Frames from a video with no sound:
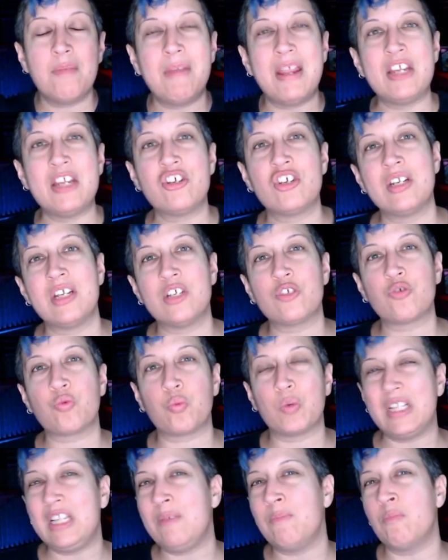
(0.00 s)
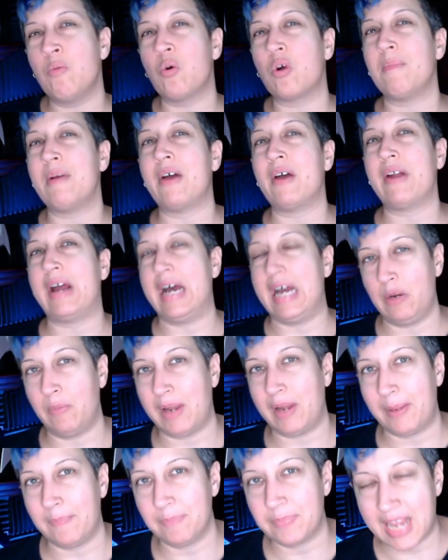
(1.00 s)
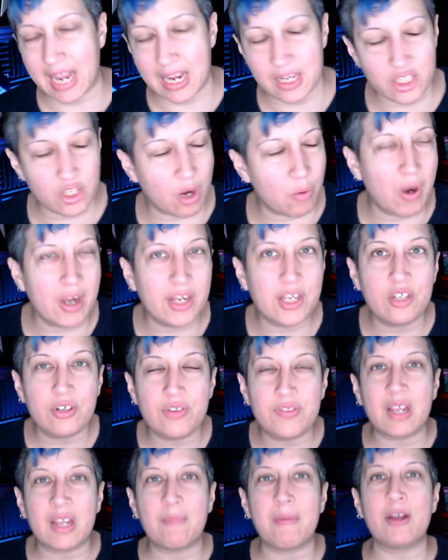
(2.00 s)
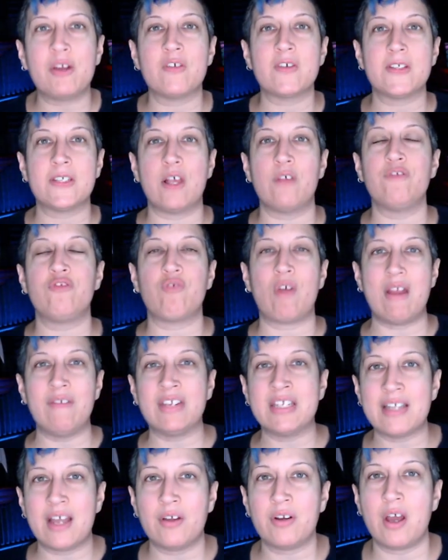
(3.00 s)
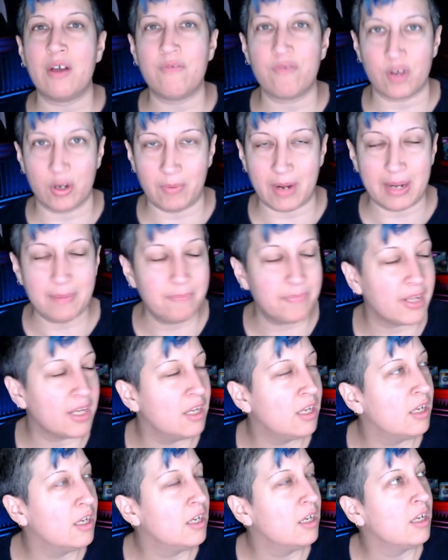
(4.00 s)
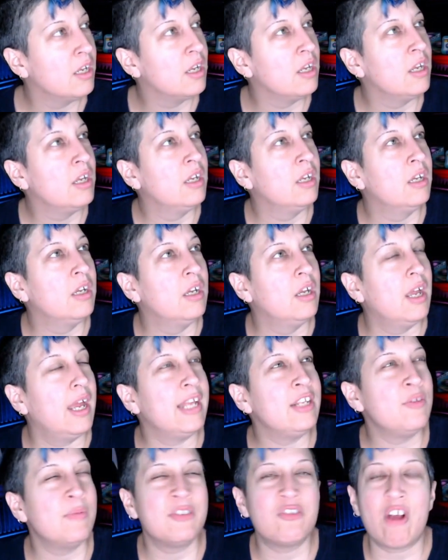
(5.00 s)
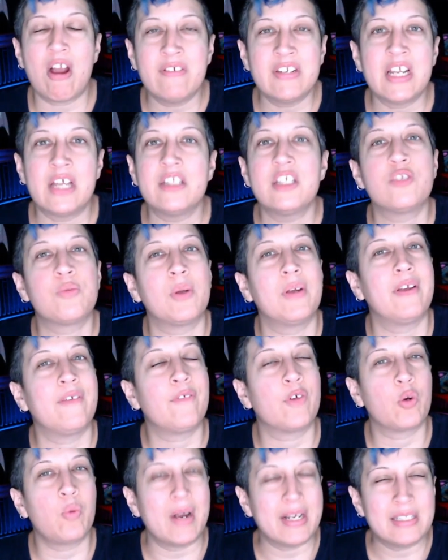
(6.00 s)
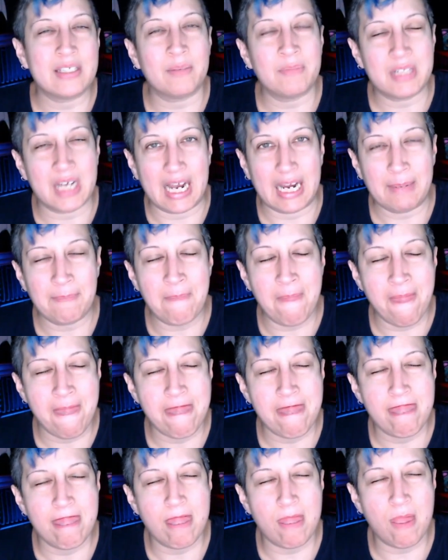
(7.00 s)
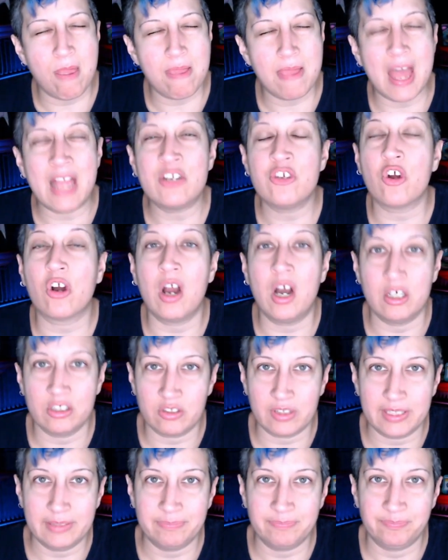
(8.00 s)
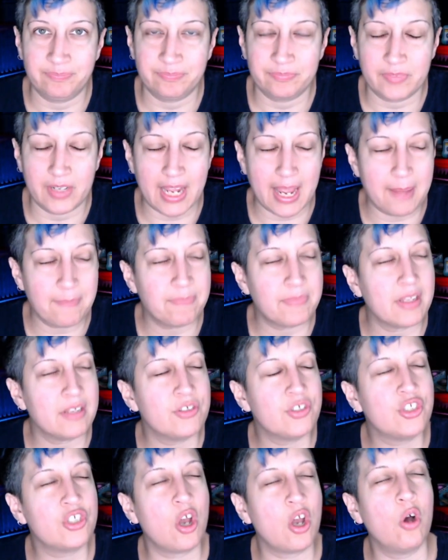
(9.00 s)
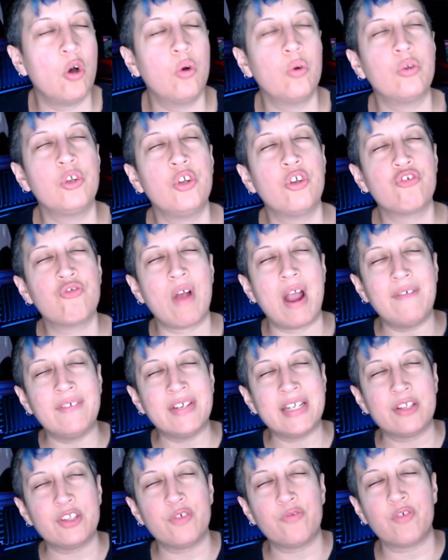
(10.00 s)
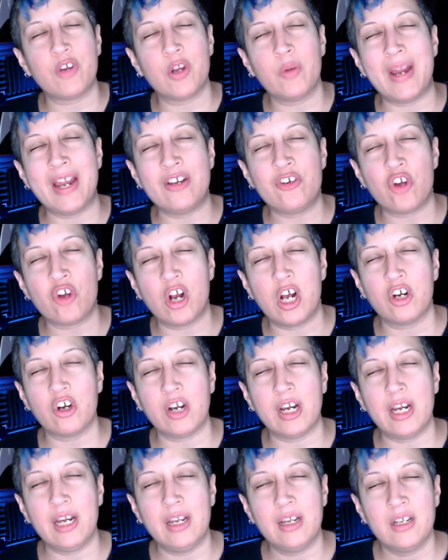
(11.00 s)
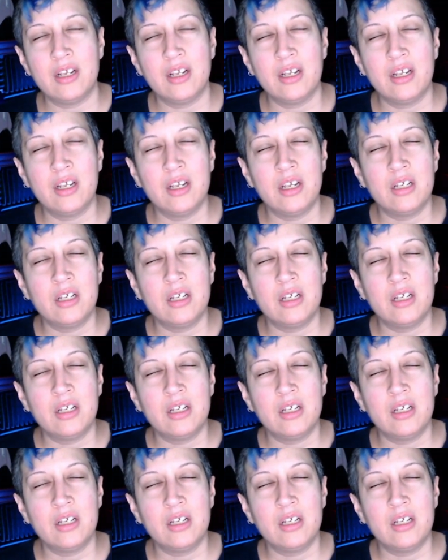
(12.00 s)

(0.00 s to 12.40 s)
Automation is really more about a highway. Okay. So I want you to think about yourself driving down a freeway, and you've been driving down this freeway for quite some time, and you're hungry. Okay, so you're driving down the freeway and you're hungry.